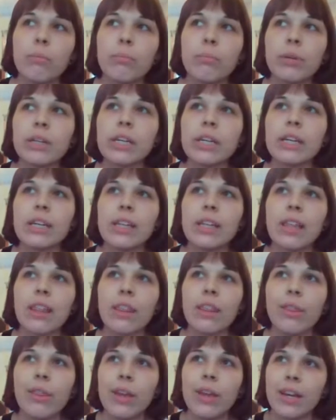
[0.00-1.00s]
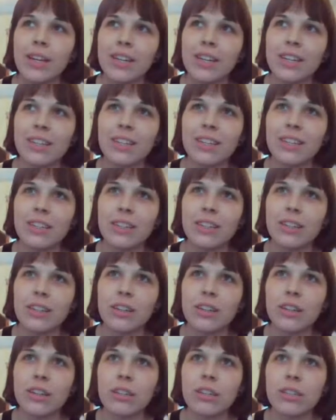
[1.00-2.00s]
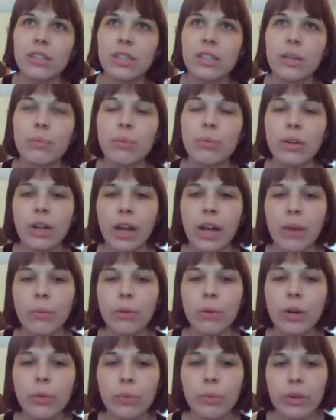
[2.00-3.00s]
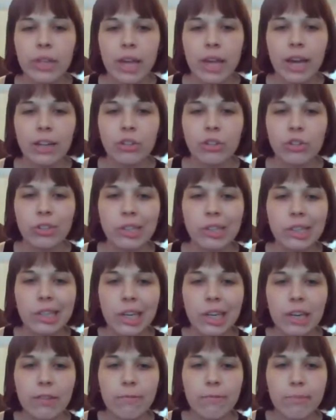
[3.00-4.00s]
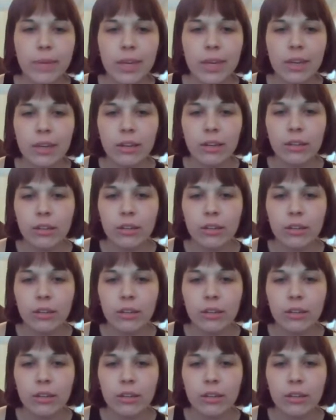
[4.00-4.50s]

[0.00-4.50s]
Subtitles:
But then someone I work with actually gave me